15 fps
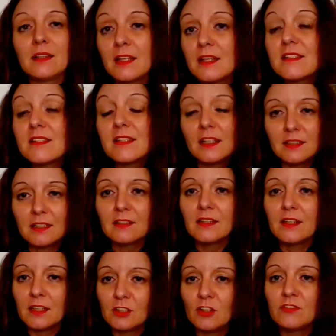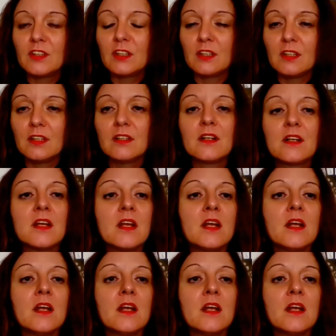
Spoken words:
at least until the end of the year.